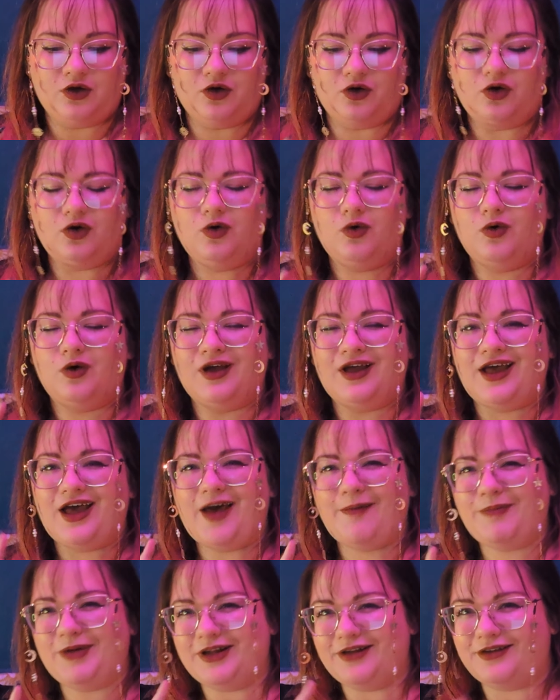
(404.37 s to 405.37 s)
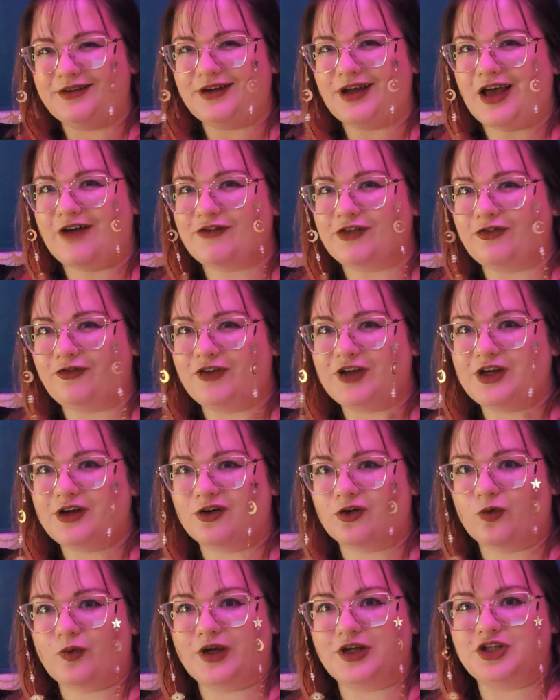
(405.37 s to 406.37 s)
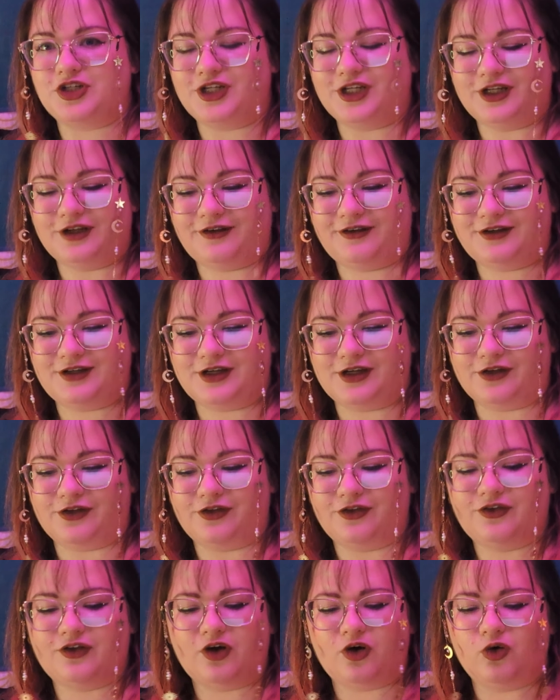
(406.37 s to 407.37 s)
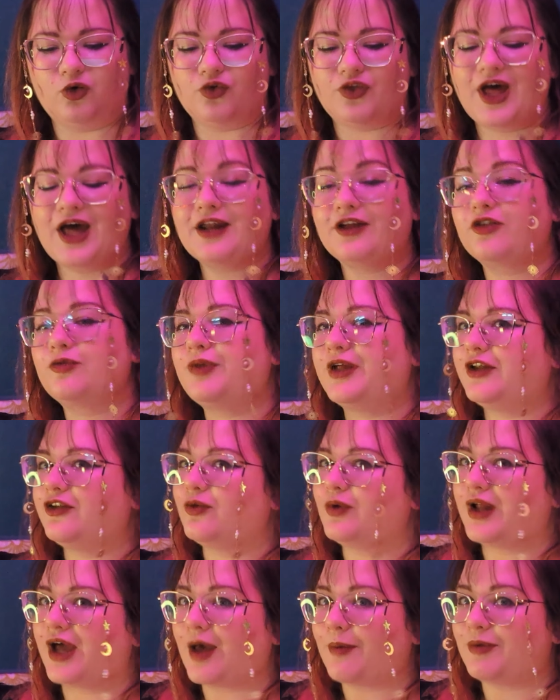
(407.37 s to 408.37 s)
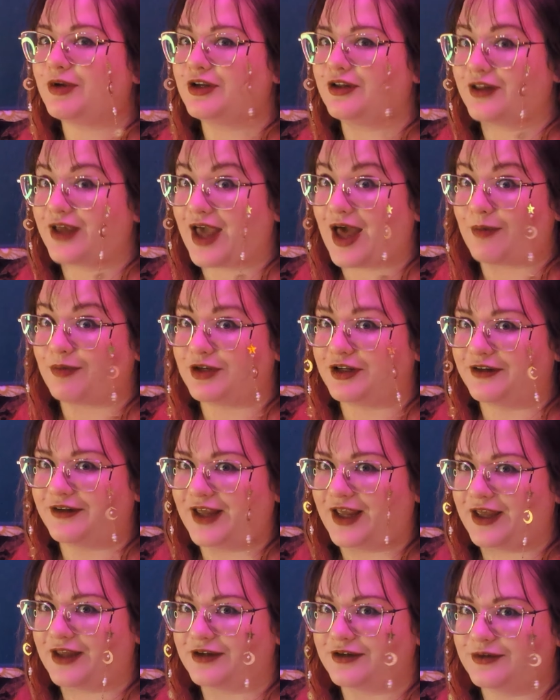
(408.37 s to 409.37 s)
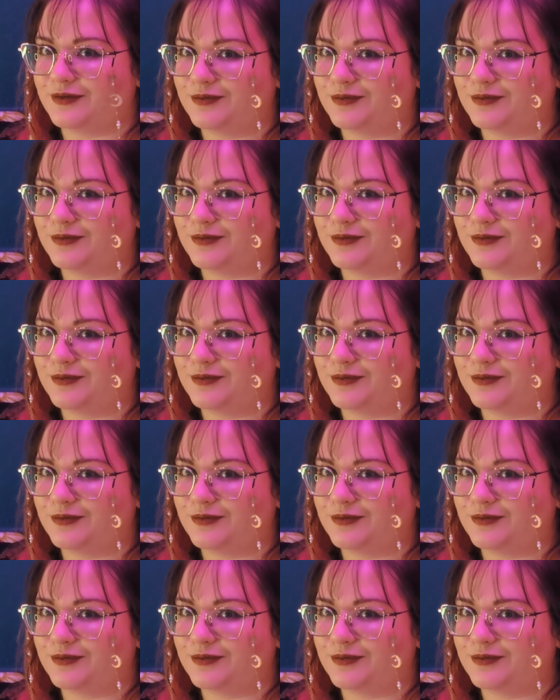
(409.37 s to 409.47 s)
who happens to have a finger wedged in its teeth, so that explains what happened to the captain's hand.